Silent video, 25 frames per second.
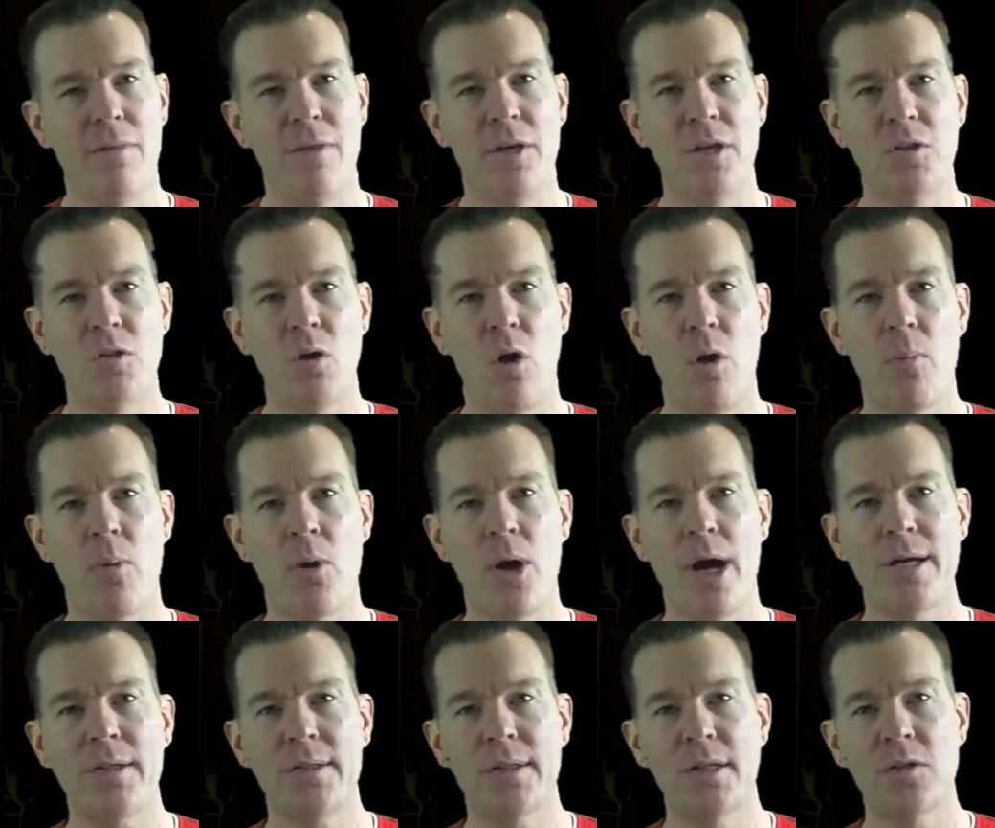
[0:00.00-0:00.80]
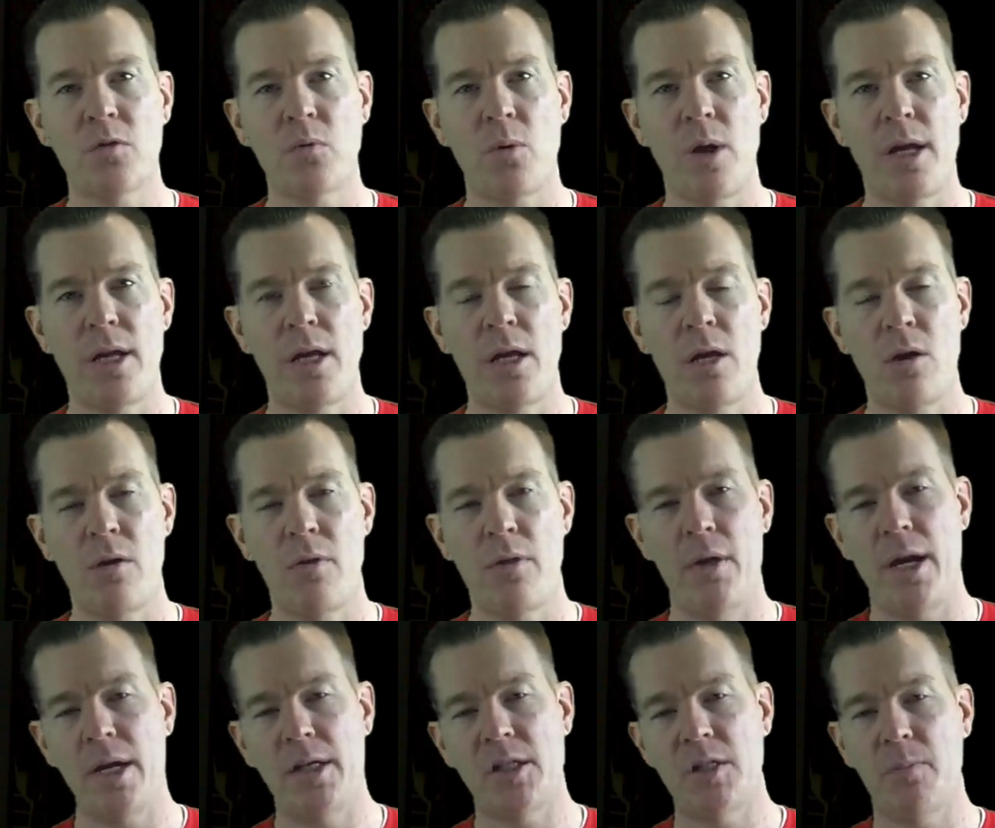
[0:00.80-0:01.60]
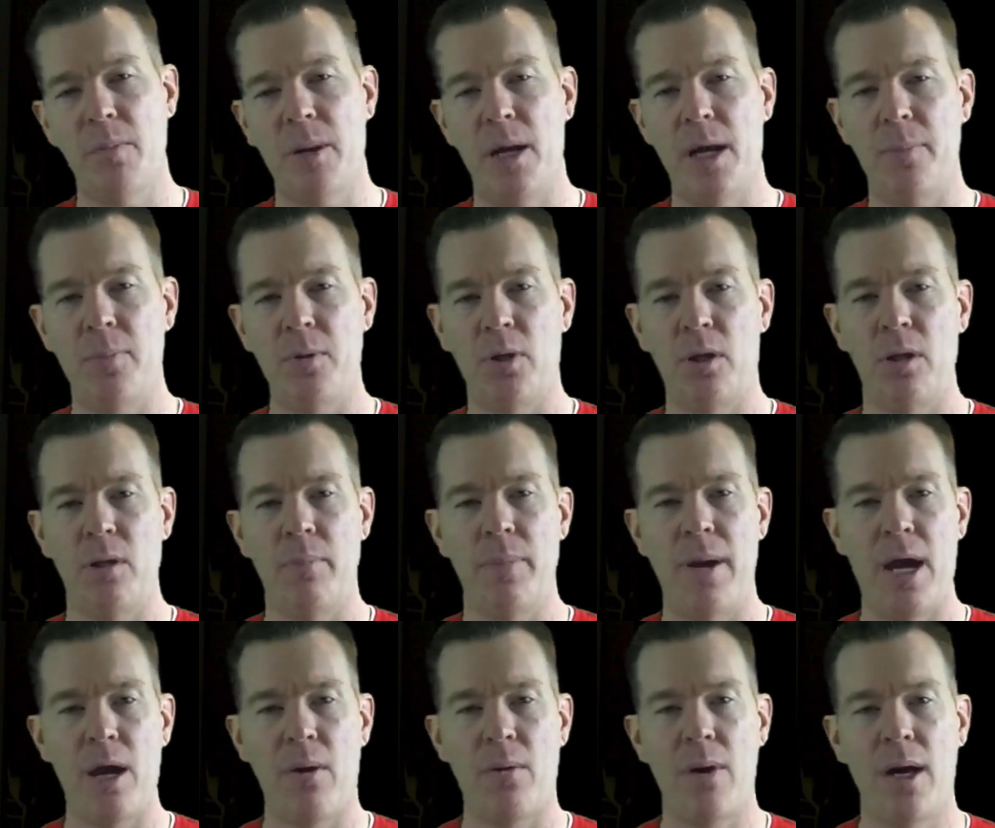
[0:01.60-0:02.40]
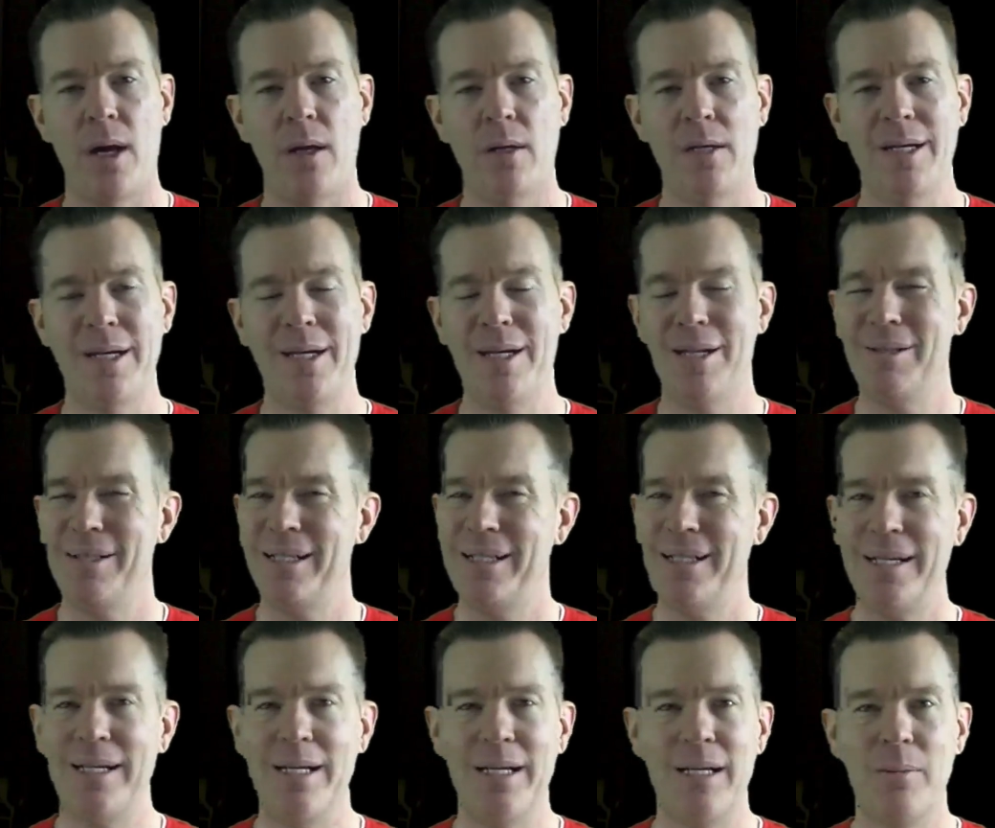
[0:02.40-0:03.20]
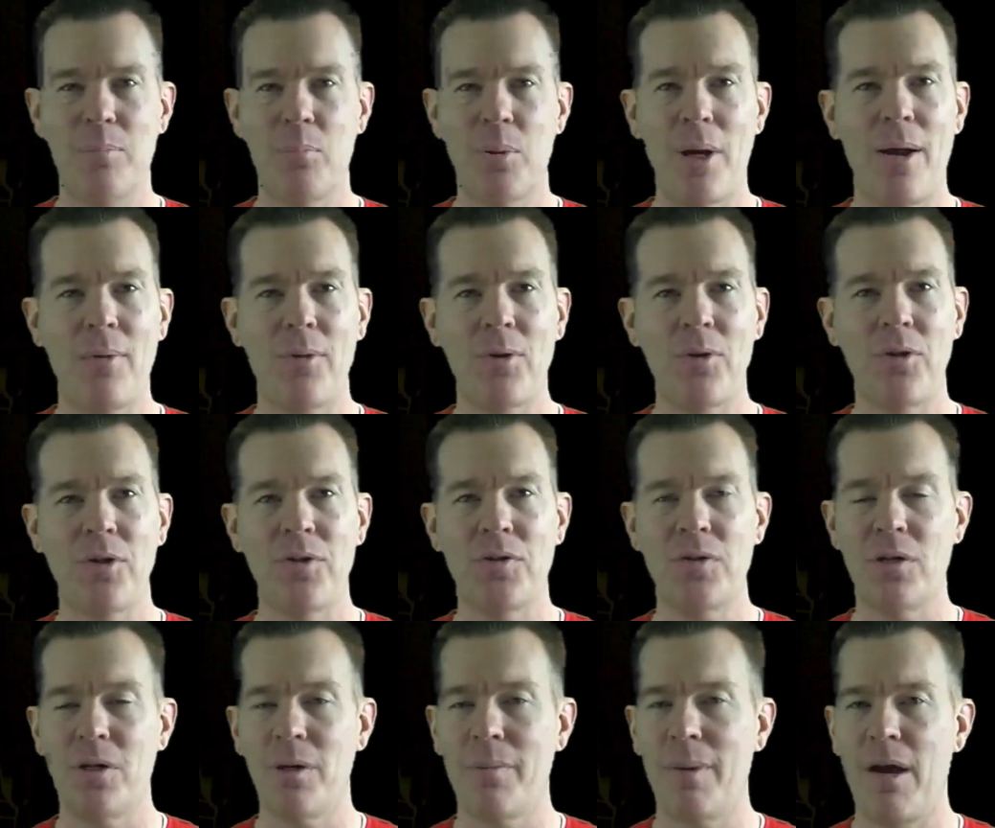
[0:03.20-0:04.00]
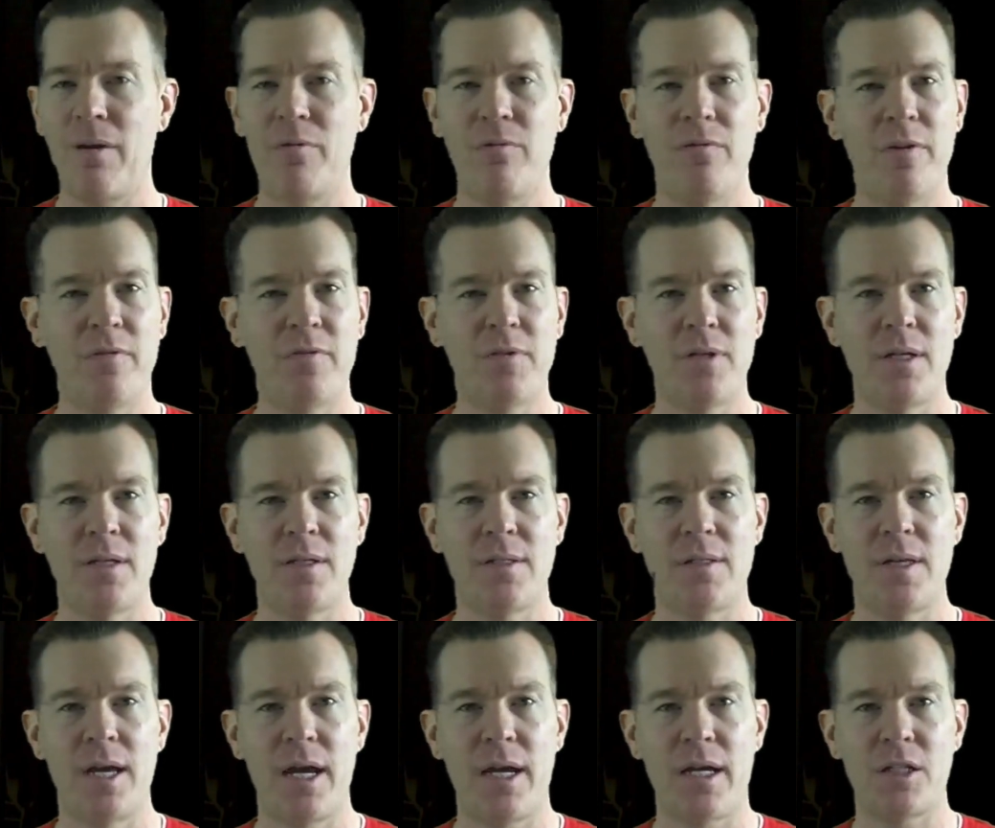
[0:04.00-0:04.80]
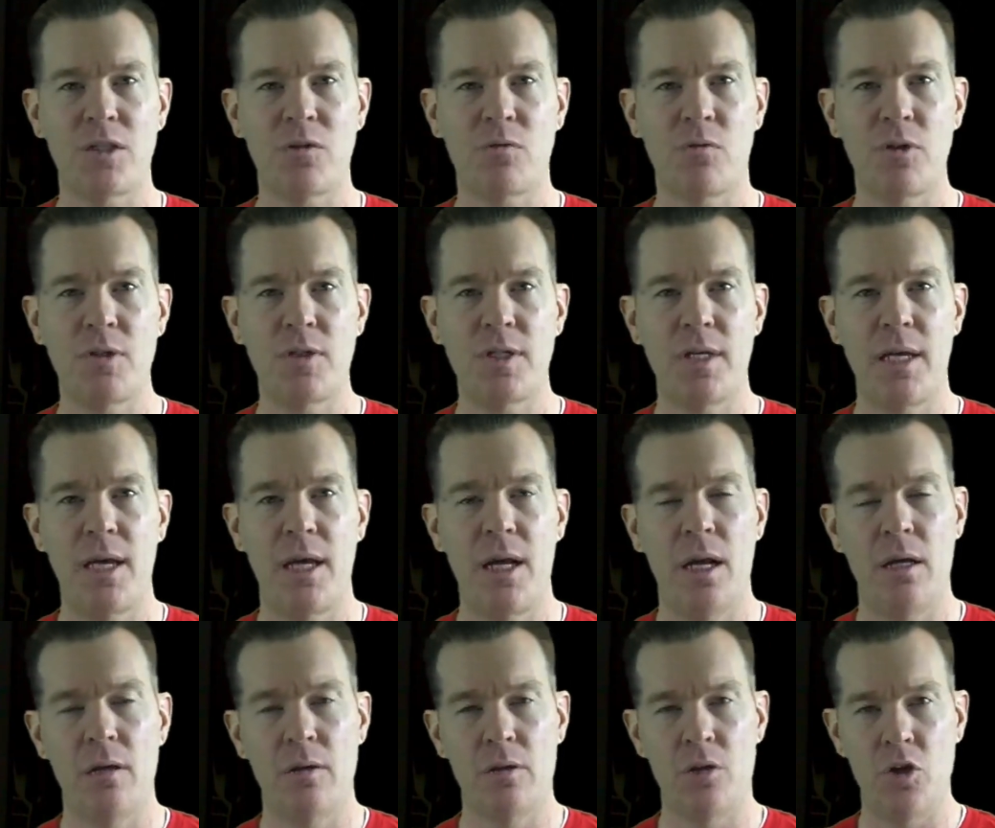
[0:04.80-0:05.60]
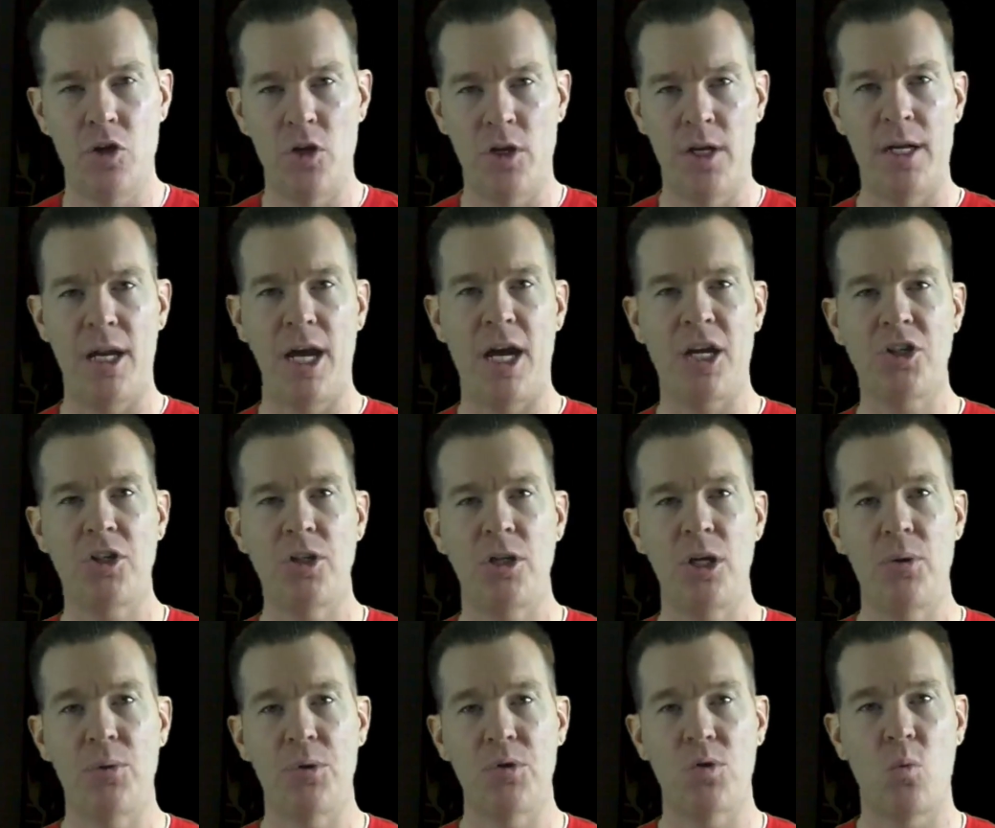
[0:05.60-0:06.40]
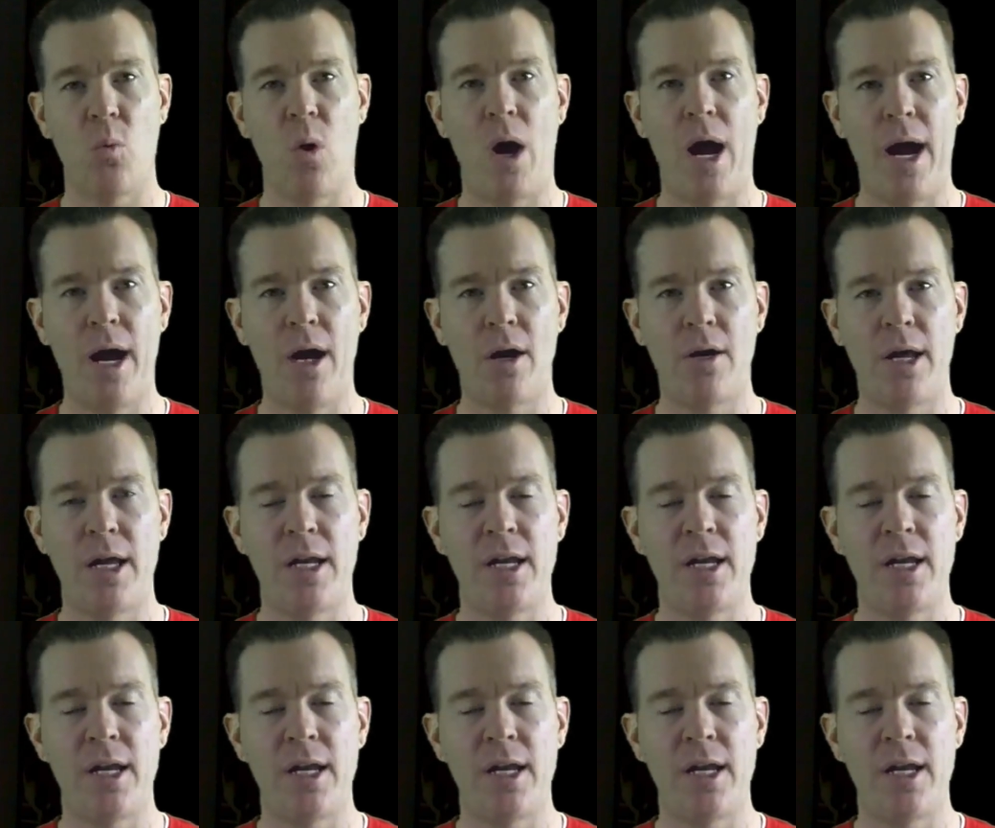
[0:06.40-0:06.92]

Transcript: This whole process right here that I sped up a little in the background, probably only took about 15 seconds for it to get it. Good connection, it was wired.